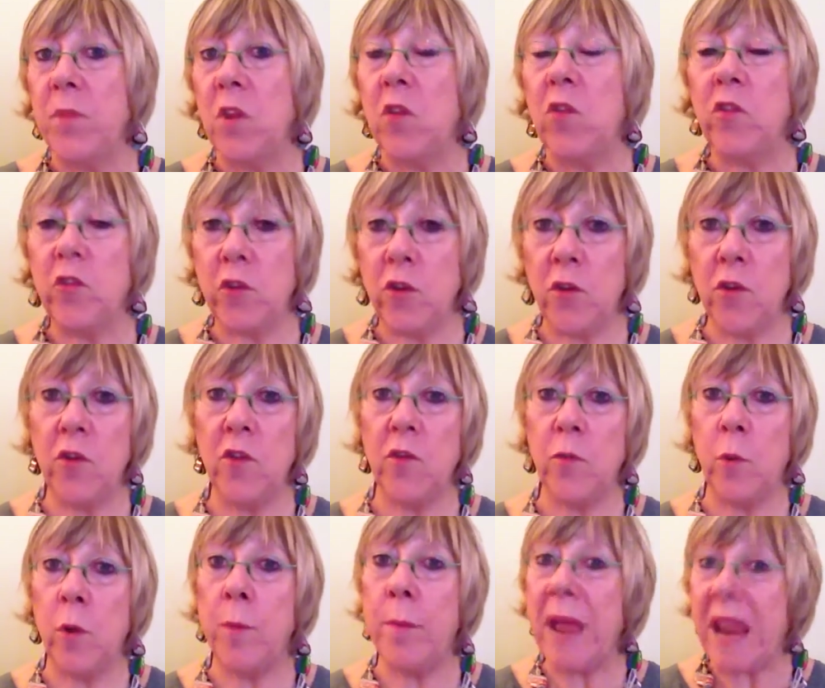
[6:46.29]
students
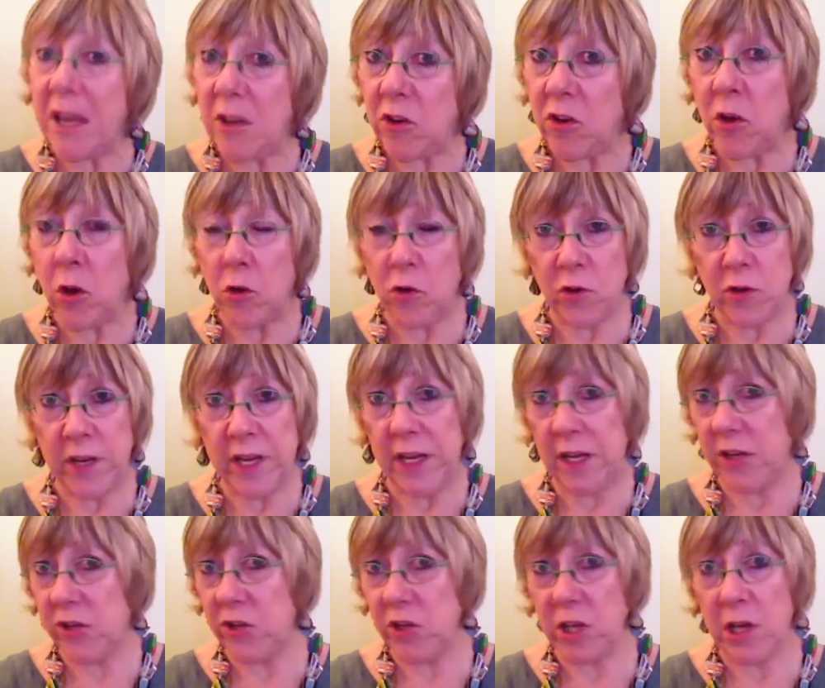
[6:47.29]
were made to go to
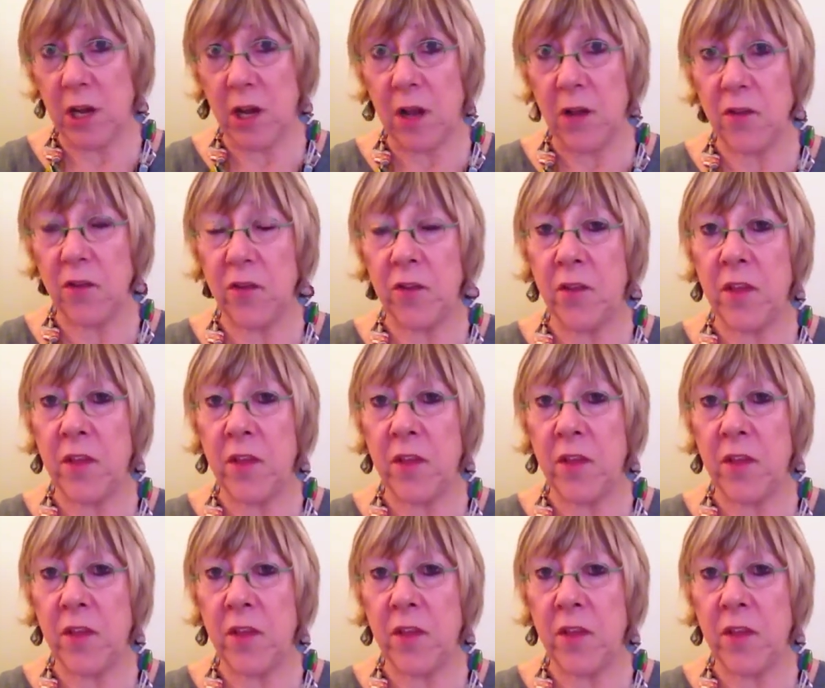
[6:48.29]
English class.